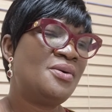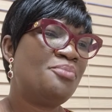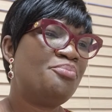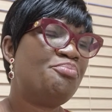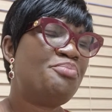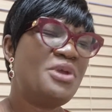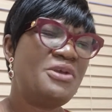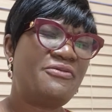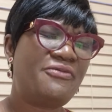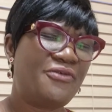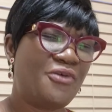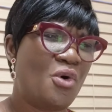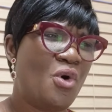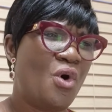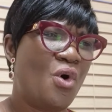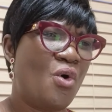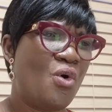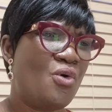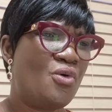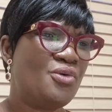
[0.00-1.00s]

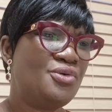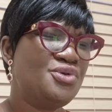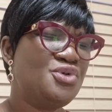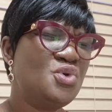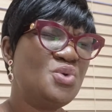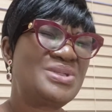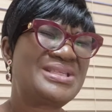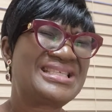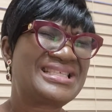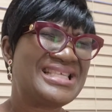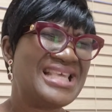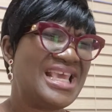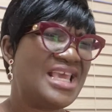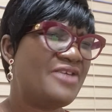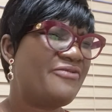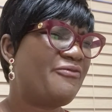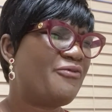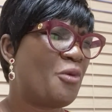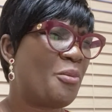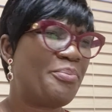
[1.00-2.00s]
Before you seek
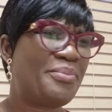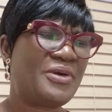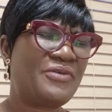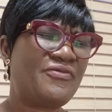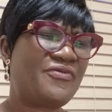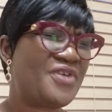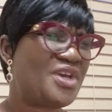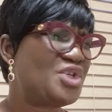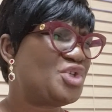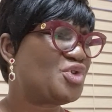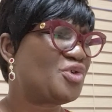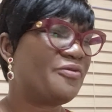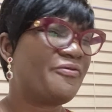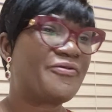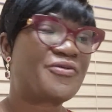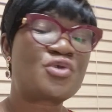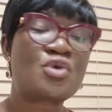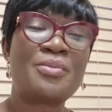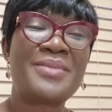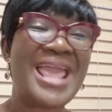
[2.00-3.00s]
for perfection
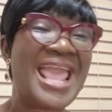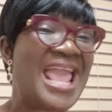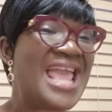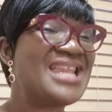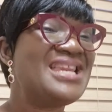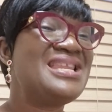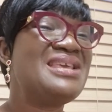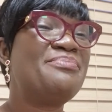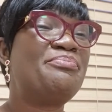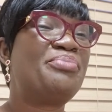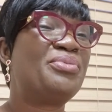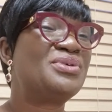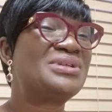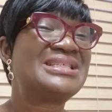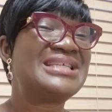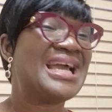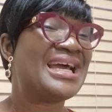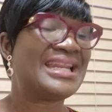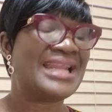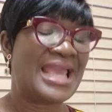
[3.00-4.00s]
from
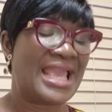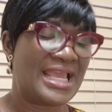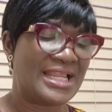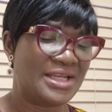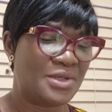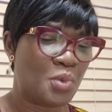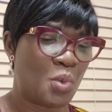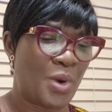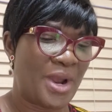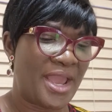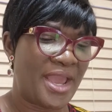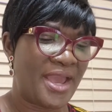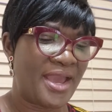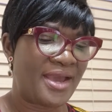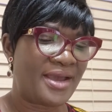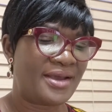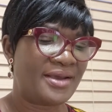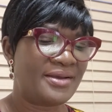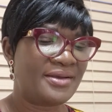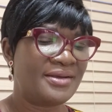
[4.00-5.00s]
anybody and
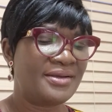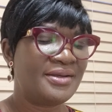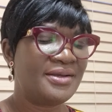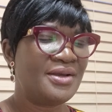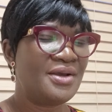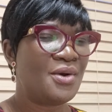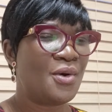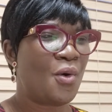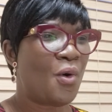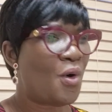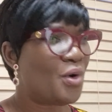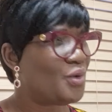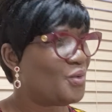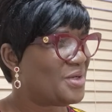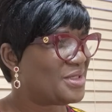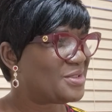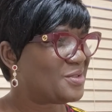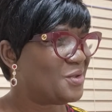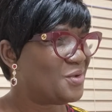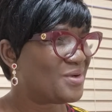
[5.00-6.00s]
anywhere,
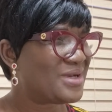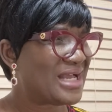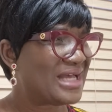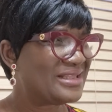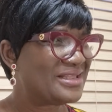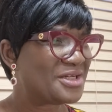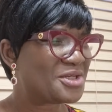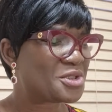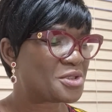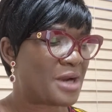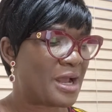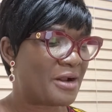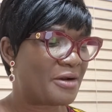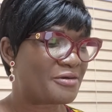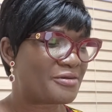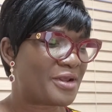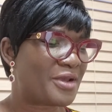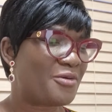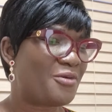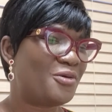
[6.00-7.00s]
always look at the track
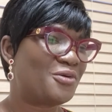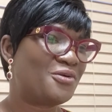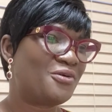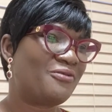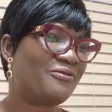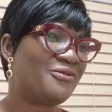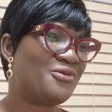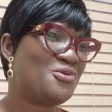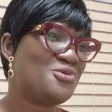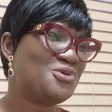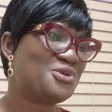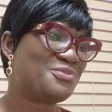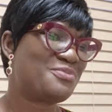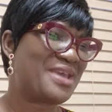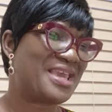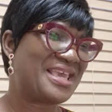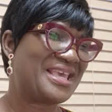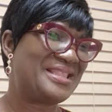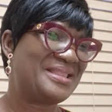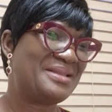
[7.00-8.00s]
record of who's
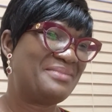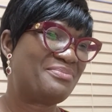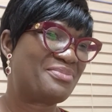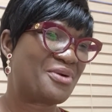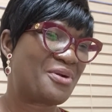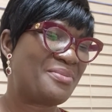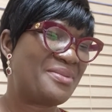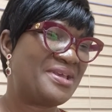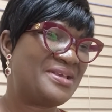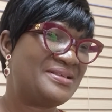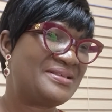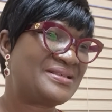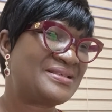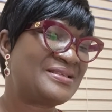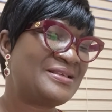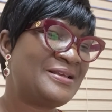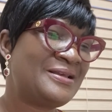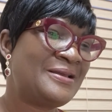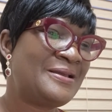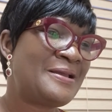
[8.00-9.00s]
making the promise.
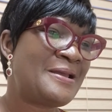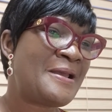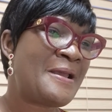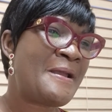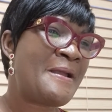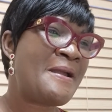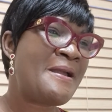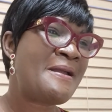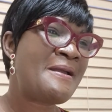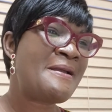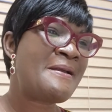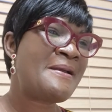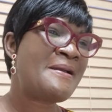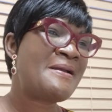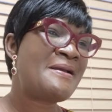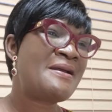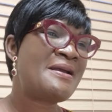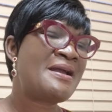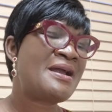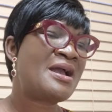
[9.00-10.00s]

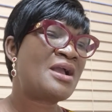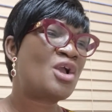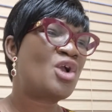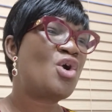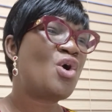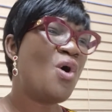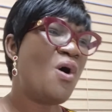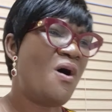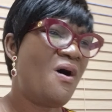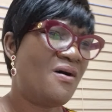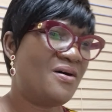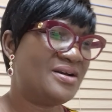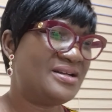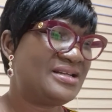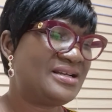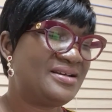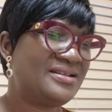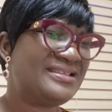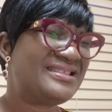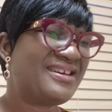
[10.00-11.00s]
God,
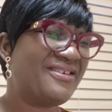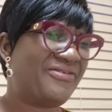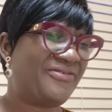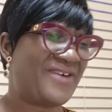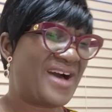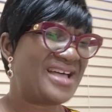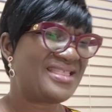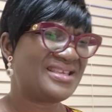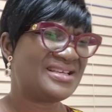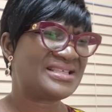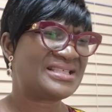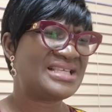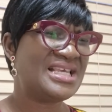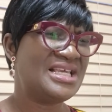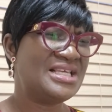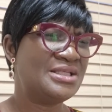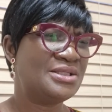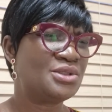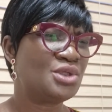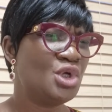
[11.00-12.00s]
the Father
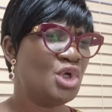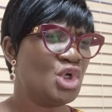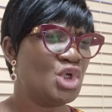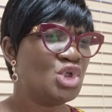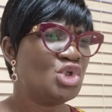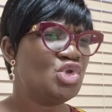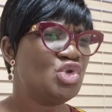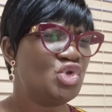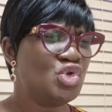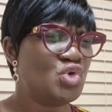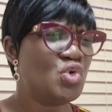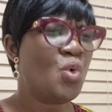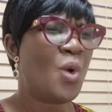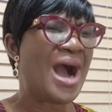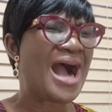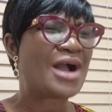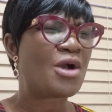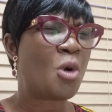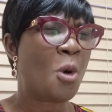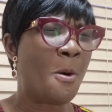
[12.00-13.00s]
says, You
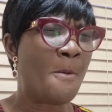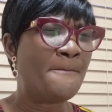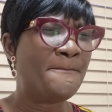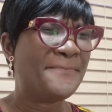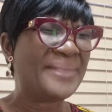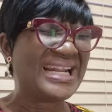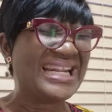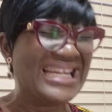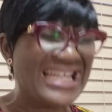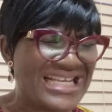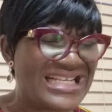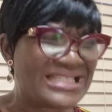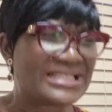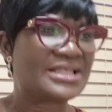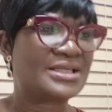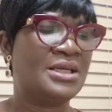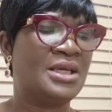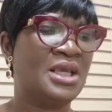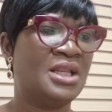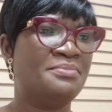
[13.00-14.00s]
are
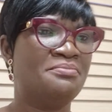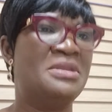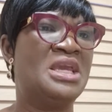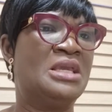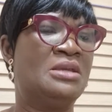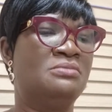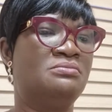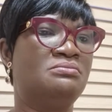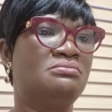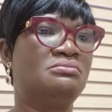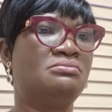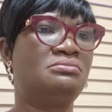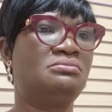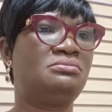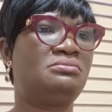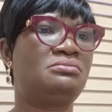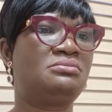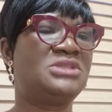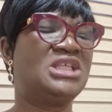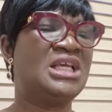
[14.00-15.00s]
complete in me,
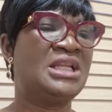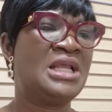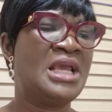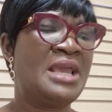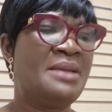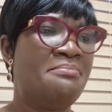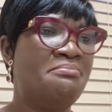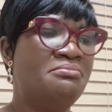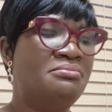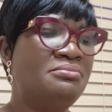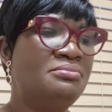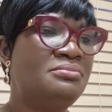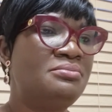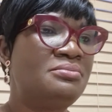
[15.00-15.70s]
in Him.